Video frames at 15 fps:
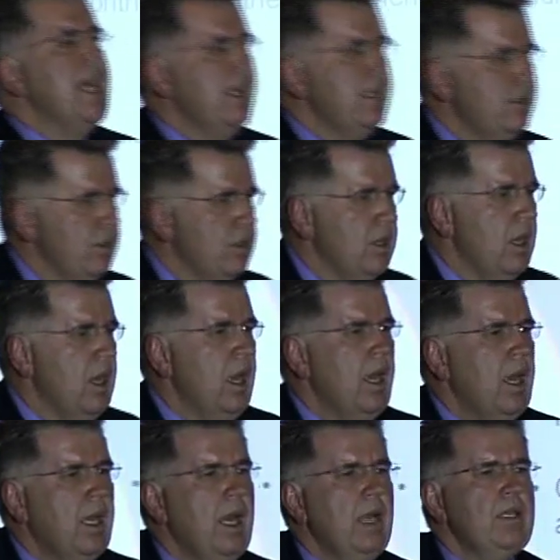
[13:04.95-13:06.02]
does
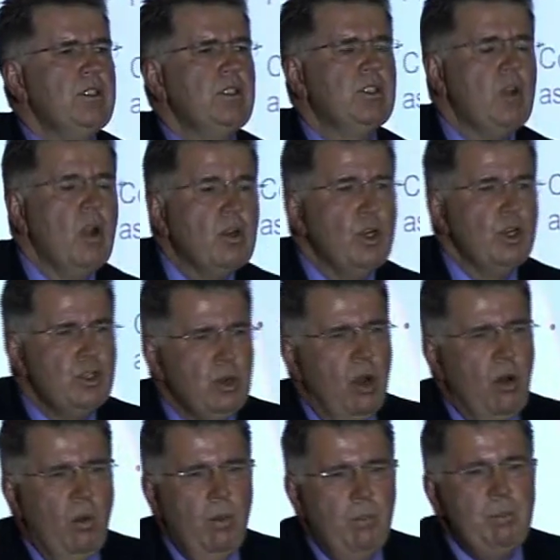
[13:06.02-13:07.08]
stock
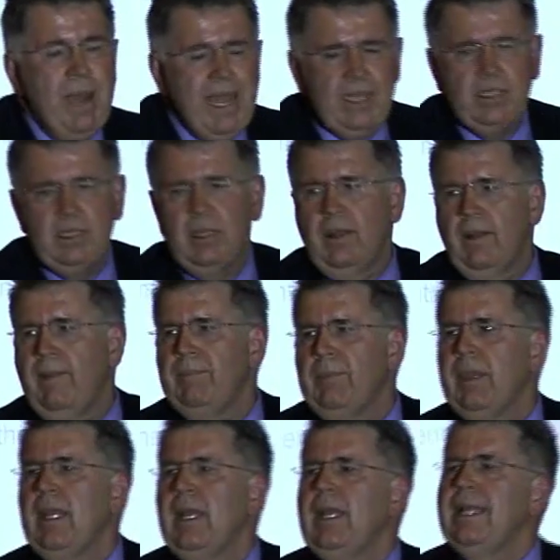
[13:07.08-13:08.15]
control. But
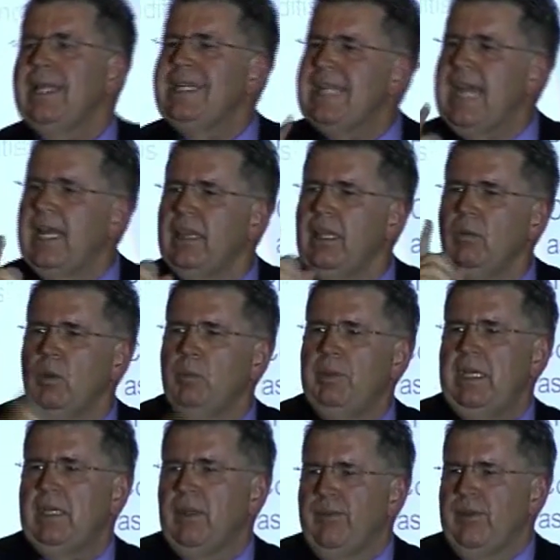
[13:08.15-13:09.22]
nothing will
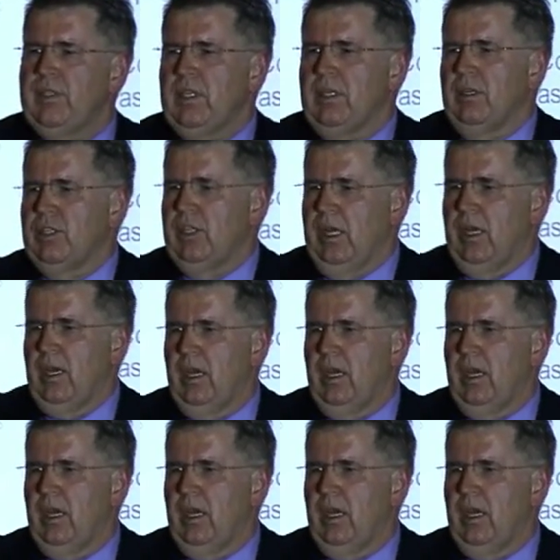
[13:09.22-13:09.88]
beat a physical check.